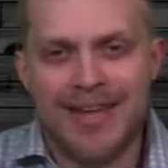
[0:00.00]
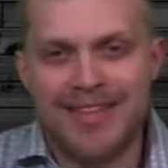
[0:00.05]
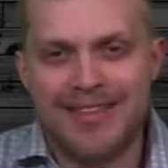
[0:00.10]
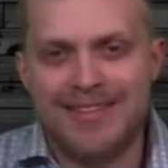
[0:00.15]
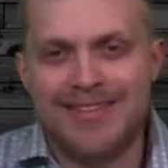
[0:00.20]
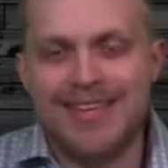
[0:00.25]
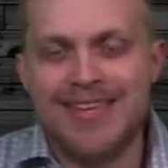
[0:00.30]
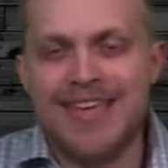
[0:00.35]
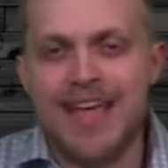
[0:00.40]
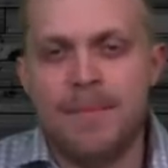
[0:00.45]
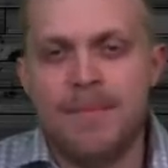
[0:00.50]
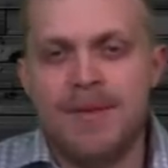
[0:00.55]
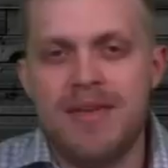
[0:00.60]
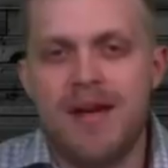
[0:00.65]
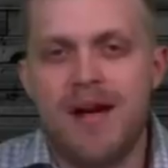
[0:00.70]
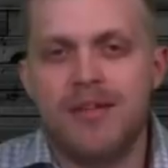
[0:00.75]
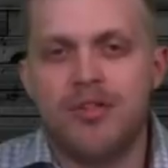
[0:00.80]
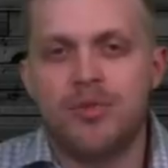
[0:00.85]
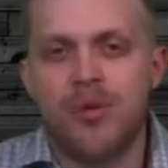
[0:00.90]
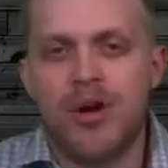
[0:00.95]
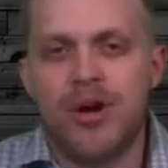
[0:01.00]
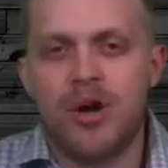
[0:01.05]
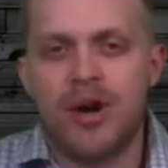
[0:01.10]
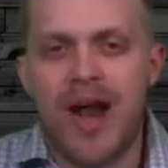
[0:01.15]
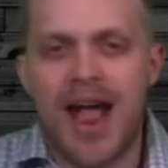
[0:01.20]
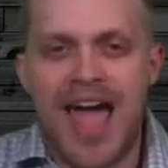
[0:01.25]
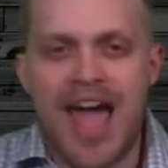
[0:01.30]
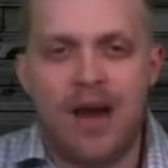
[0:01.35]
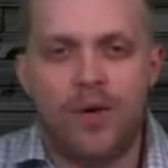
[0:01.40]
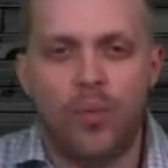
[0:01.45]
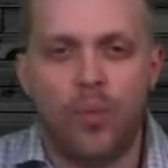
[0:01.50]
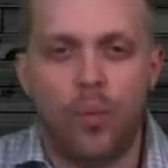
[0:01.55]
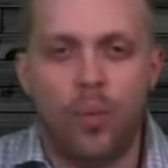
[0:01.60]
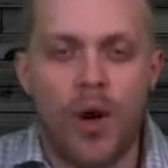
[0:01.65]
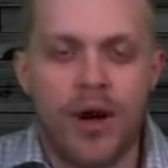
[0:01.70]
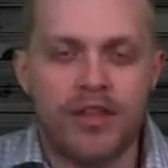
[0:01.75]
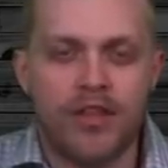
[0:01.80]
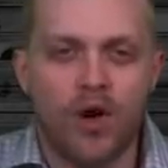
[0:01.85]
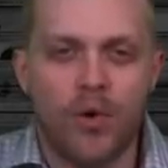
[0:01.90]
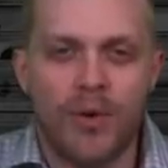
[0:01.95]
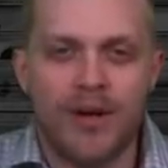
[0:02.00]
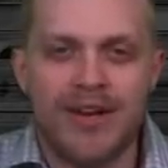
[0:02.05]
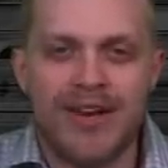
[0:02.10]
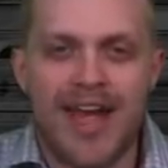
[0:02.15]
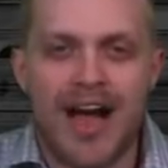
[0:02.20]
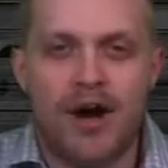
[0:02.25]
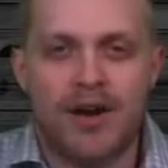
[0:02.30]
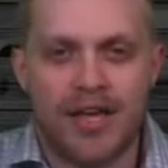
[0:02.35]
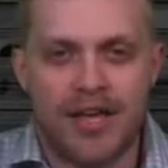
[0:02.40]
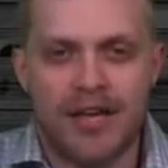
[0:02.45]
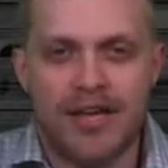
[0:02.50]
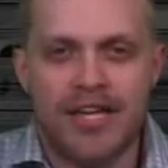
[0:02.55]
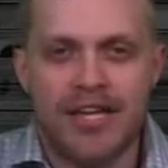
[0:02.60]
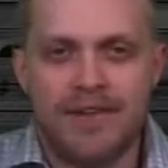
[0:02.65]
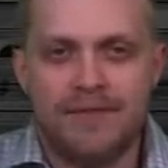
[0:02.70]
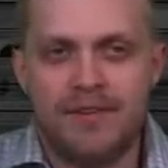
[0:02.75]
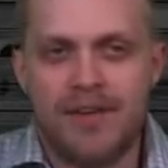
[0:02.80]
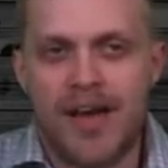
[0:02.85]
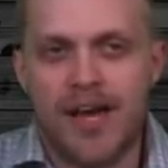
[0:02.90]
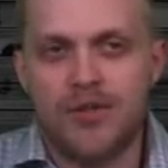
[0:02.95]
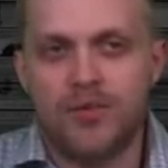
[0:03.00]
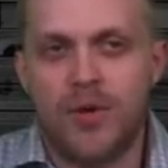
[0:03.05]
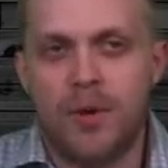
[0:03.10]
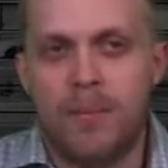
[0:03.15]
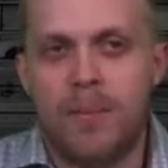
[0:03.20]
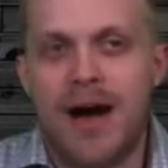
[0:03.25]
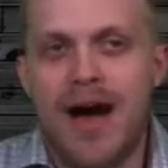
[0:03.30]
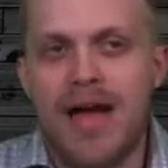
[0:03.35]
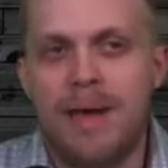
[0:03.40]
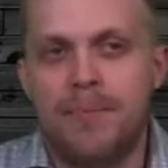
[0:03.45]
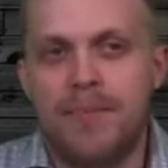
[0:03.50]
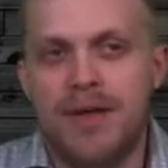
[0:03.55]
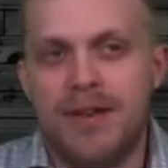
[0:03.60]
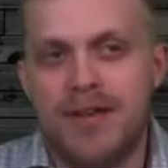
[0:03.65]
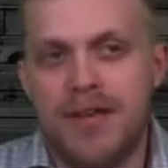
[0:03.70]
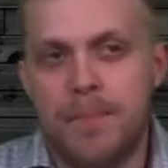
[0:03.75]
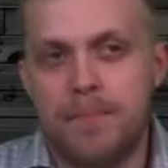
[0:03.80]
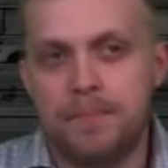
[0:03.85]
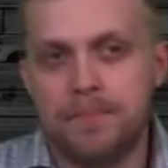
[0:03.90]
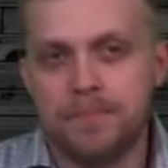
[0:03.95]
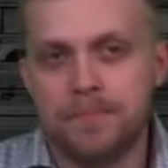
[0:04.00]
and D M me on Twitter at WhatGoingDowney if you guys want my opinion.